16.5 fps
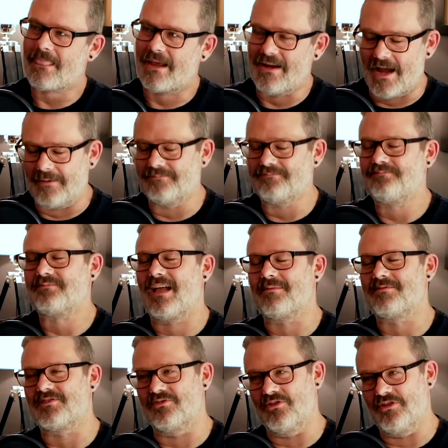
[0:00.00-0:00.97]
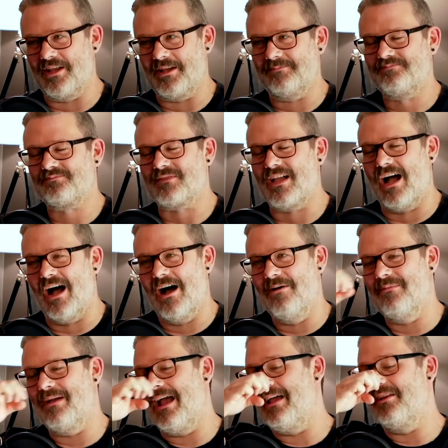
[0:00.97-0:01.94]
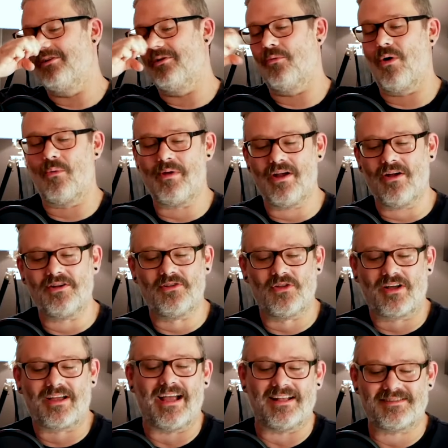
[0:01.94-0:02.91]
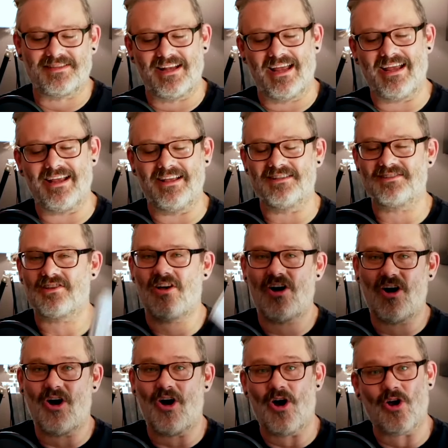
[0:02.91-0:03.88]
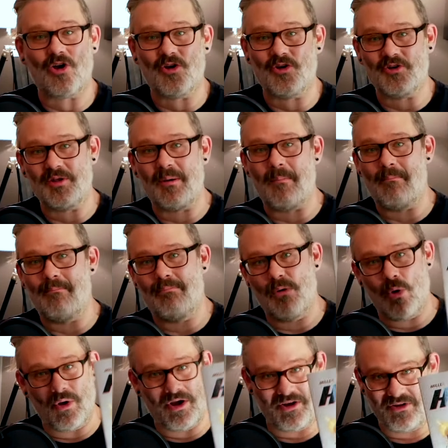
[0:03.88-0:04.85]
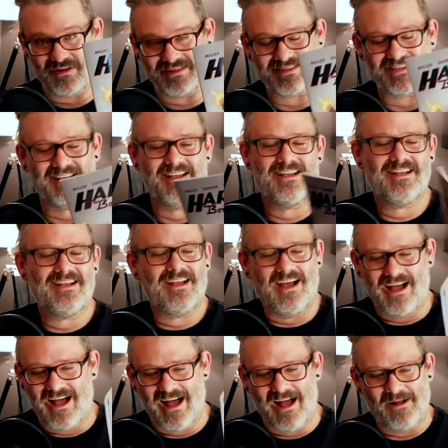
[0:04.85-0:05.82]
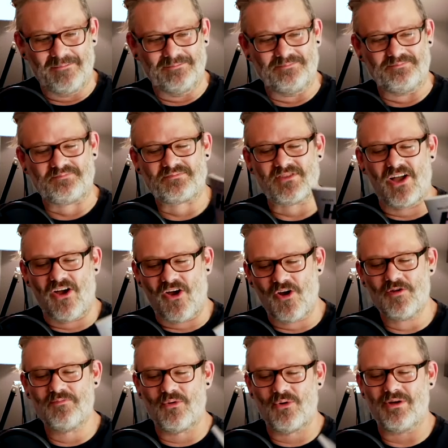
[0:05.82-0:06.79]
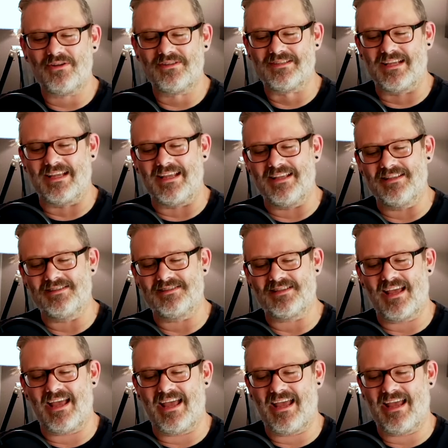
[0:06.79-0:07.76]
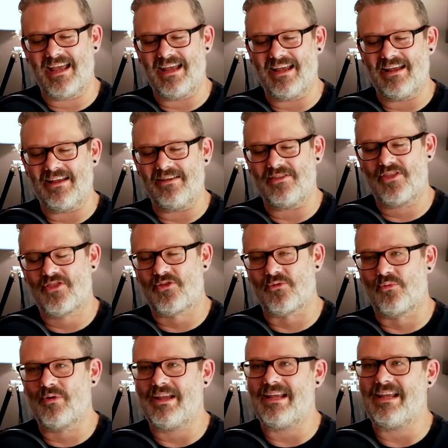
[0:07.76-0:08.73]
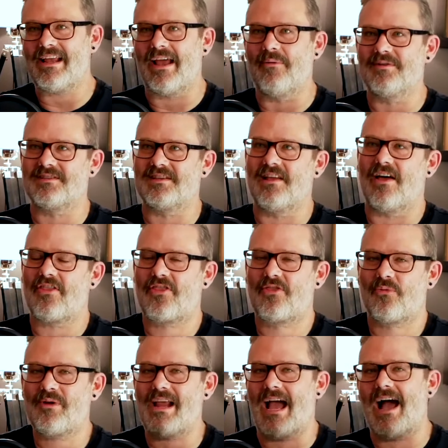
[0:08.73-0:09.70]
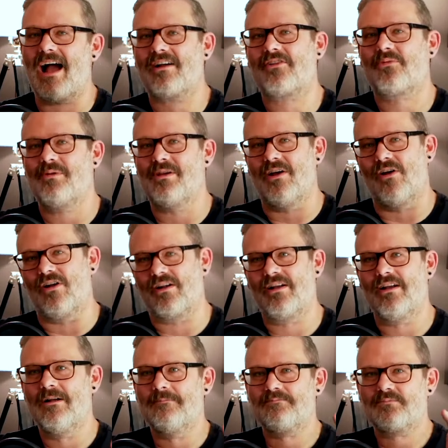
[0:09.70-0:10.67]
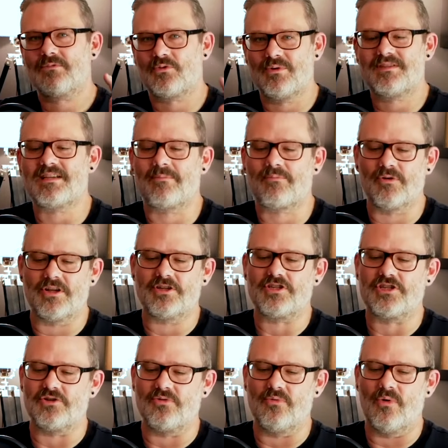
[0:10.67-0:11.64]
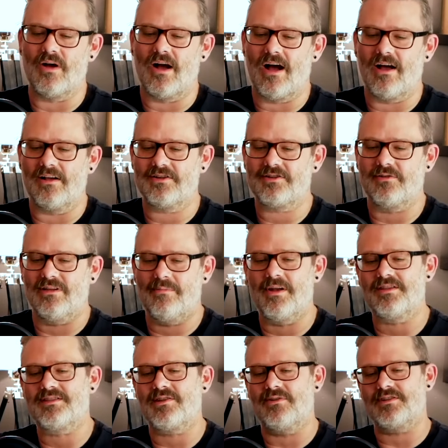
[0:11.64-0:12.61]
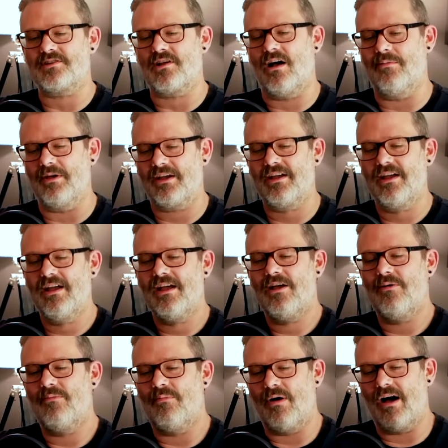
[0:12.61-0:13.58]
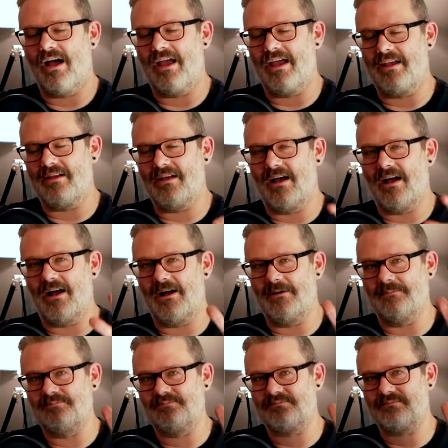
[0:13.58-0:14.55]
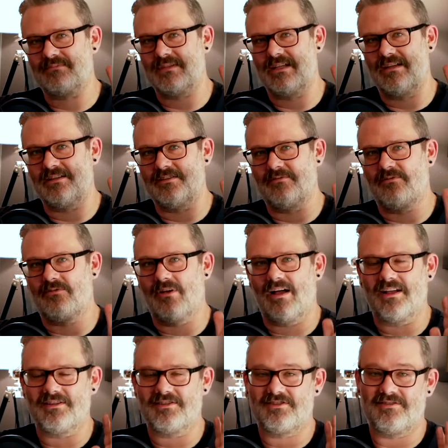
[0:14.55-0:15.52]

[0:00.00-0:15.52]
Yeah, absolutely. Um, and what we are looking at today is Hard Boiled. Um, Hard Boiled is a three. It was a three act, three arc, three separate issue uh, limited series comic by. Um, uh,